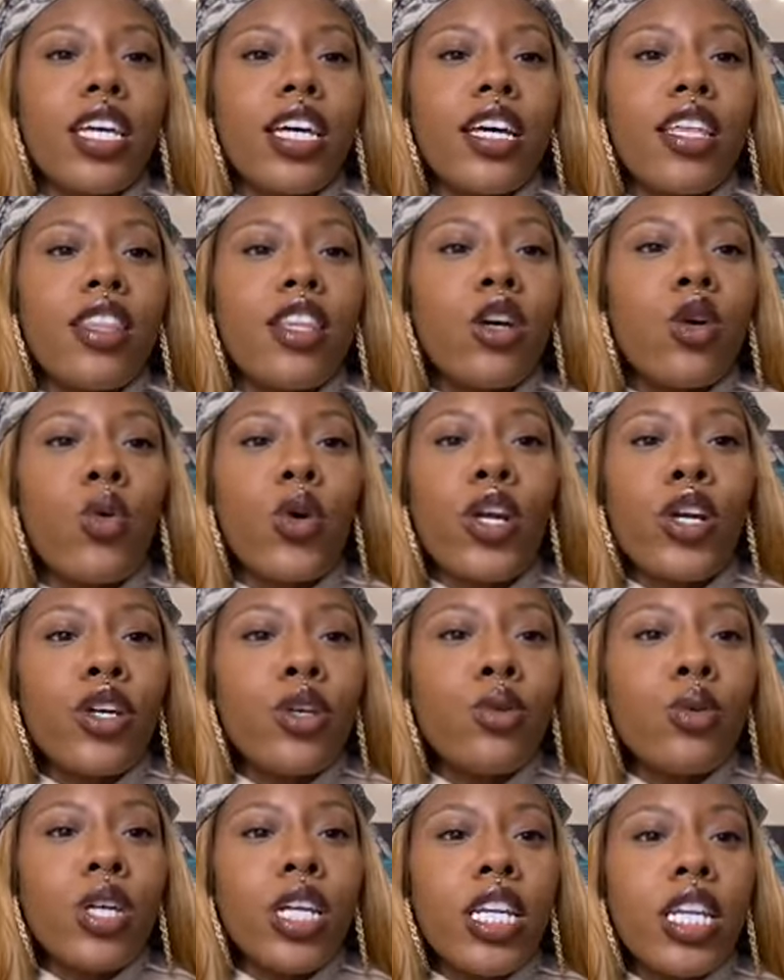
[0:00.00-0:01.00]
The quicker
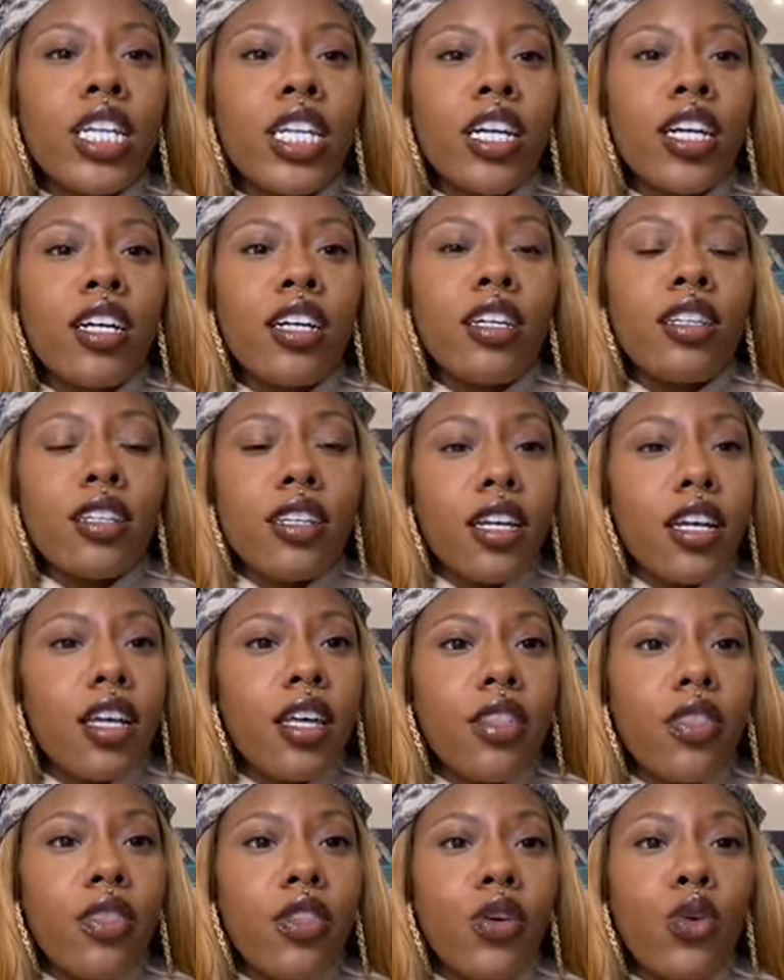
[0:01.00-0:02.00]
you get it done,
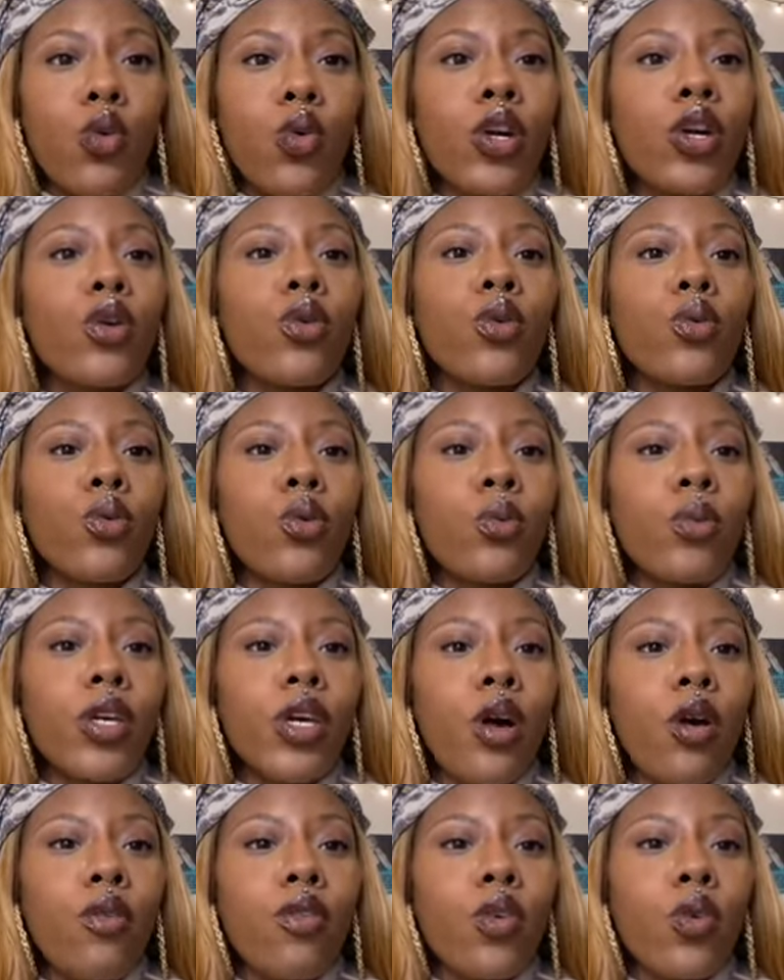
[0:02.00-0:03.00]
the quicker it will be
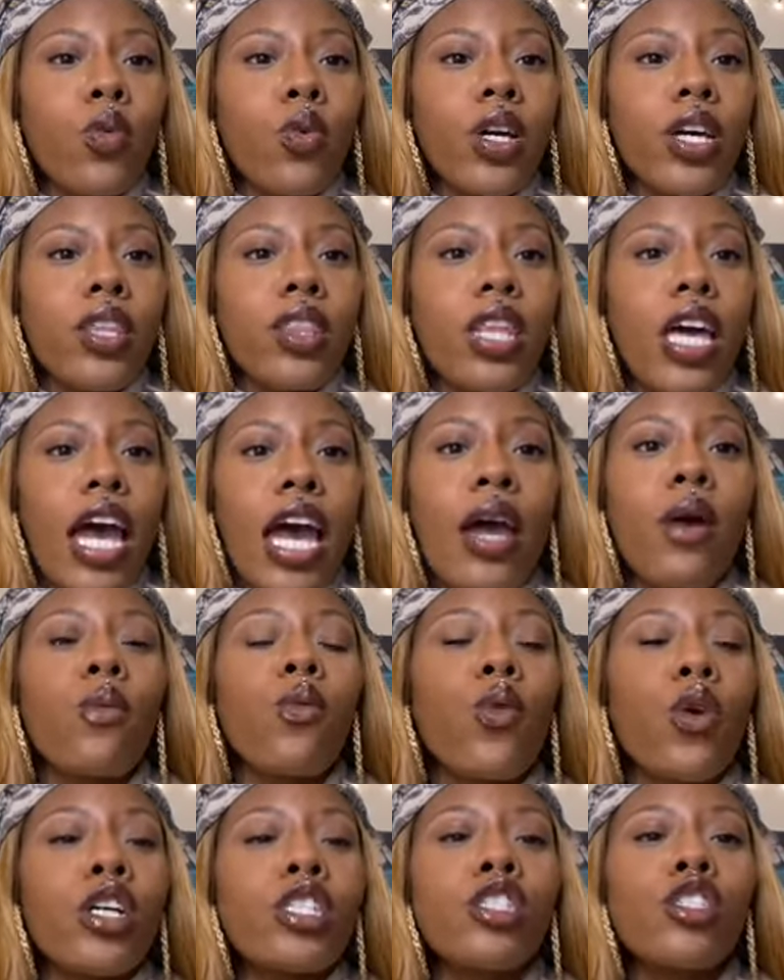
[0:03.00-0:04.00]
over with. And
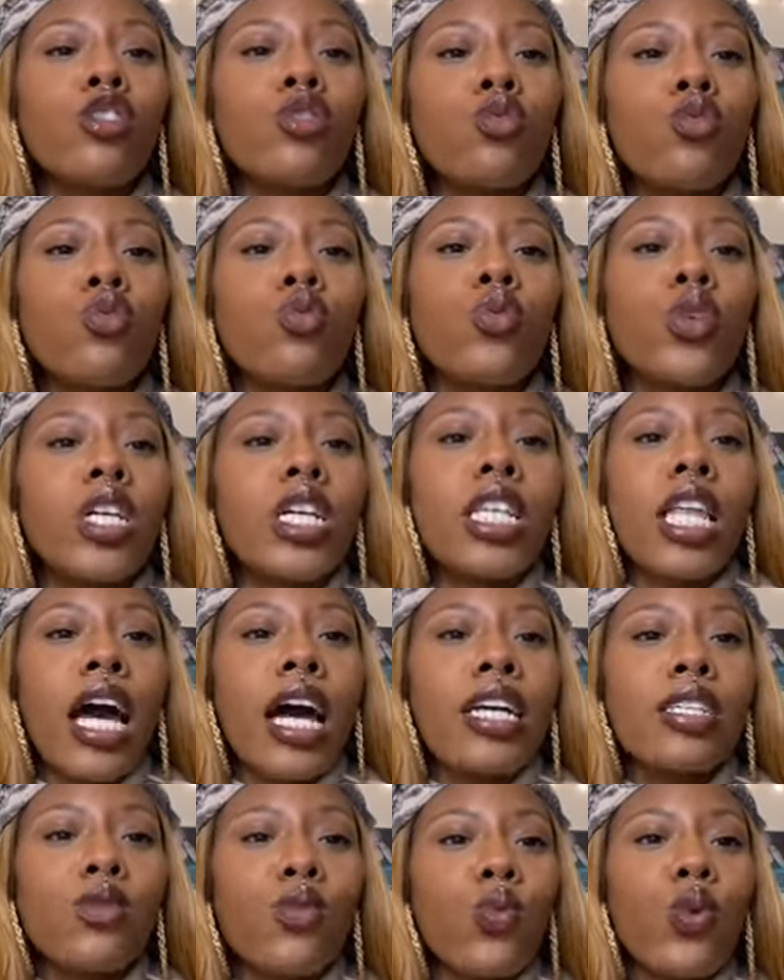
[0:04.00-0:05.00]
once you
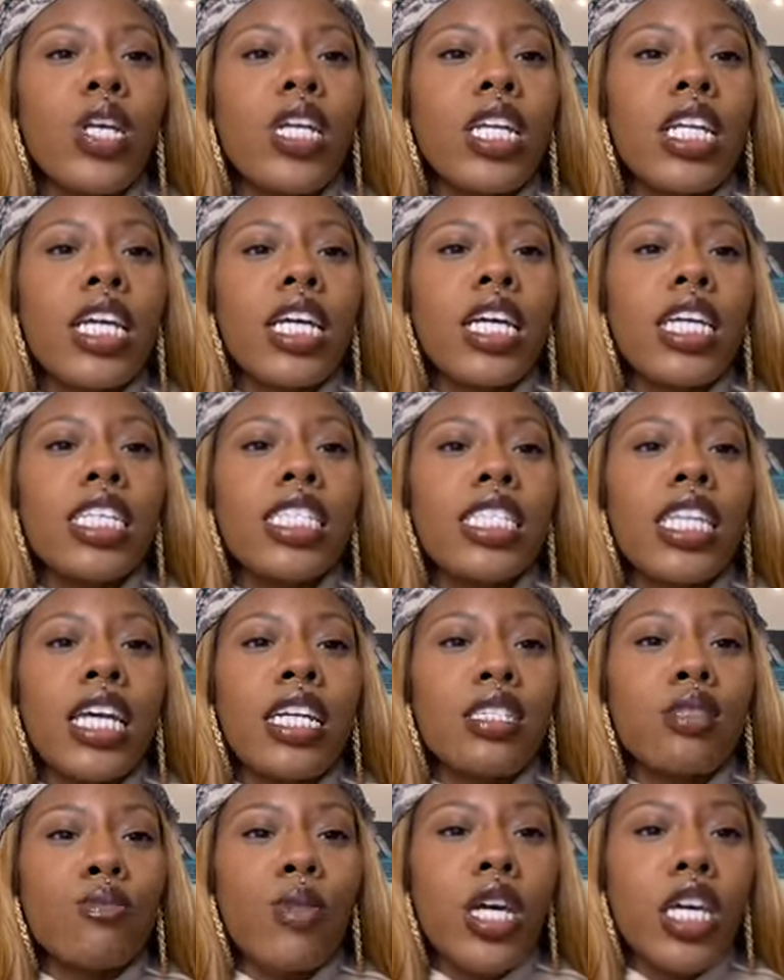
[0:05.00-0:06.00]
realize what it is that
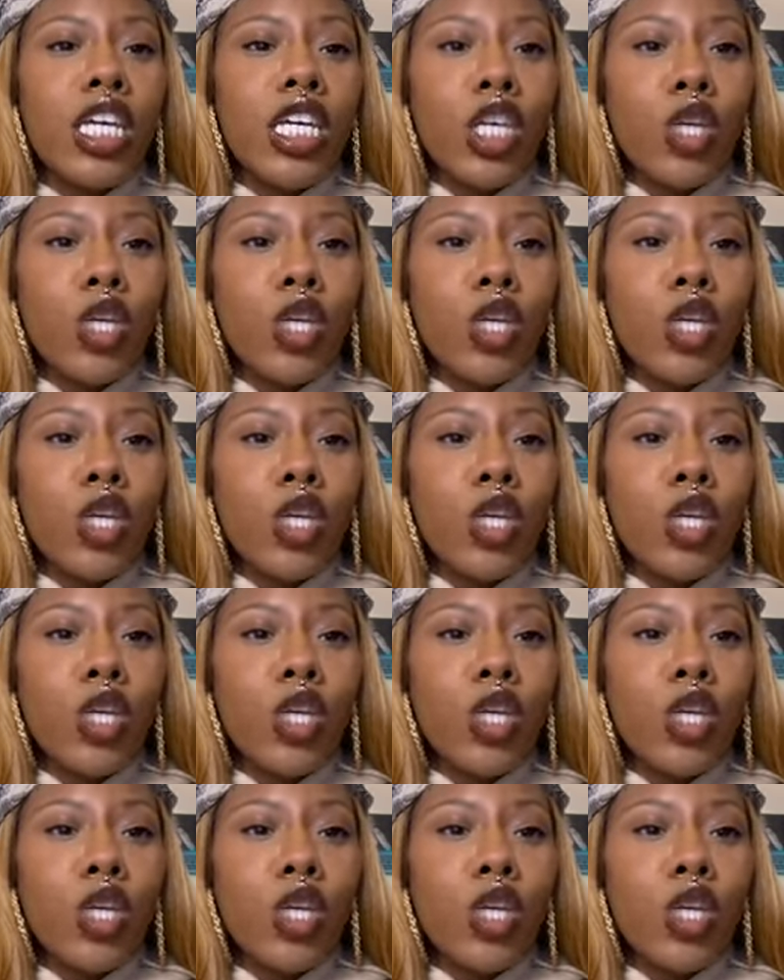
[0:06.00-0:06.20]
is making